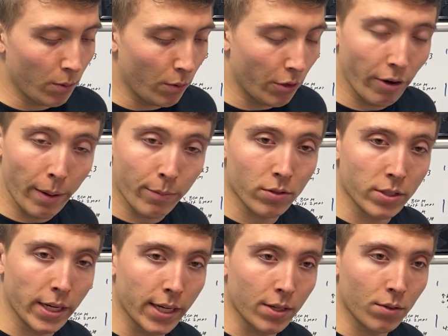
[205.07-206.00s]
we grab those
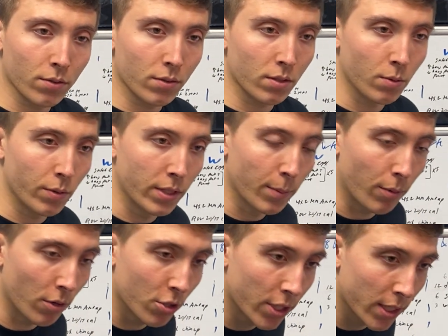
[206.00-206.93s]
handles, we dip
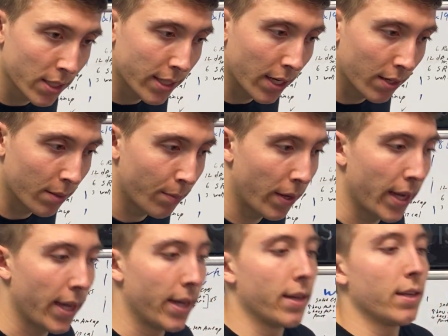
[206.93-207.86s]
our chest down to the
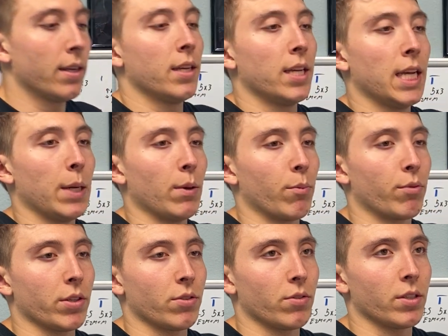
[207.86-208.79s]
pad, and we
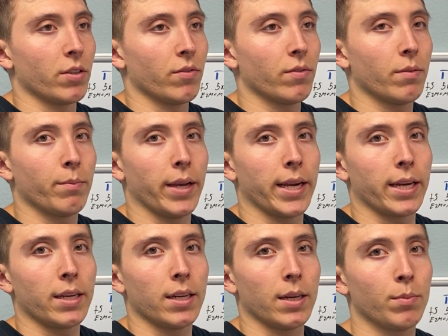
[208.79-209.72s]
press ourselves
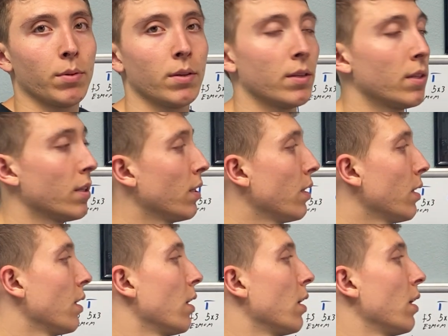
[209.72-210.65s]
back up.
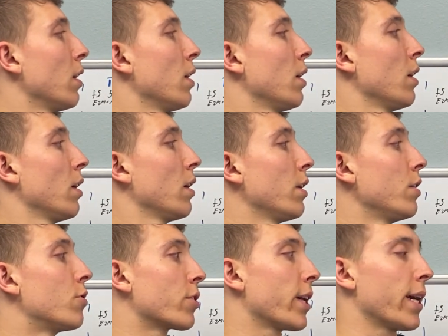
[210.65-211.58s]

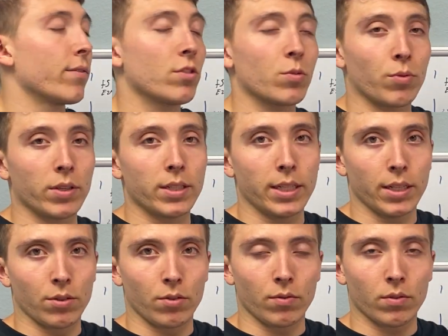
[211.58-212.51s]
These are kind of sprinty
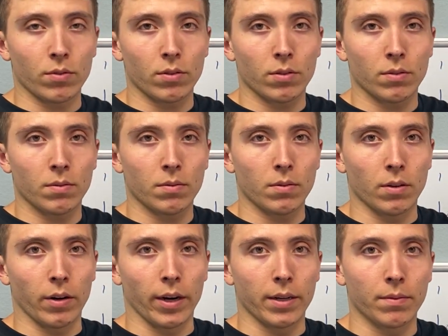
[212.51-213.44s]
intervals,
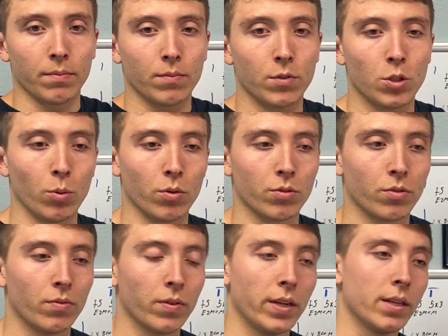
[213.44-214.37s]
all right? 200
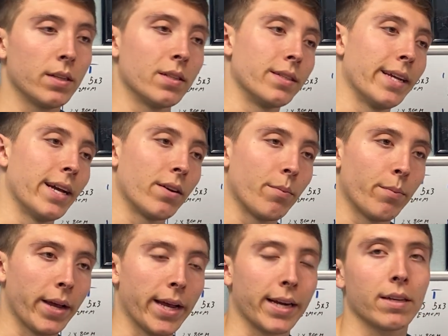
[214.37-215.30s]
feet is down and
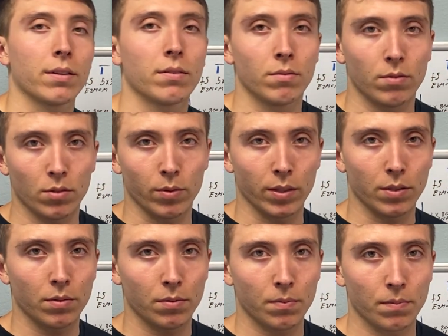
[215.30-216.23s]
back
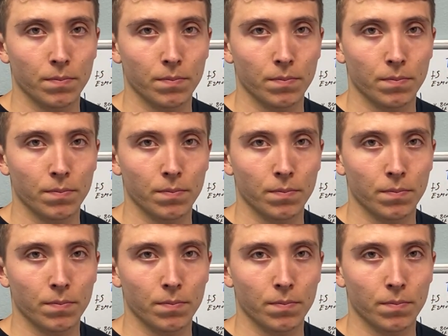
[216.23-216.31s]
twice.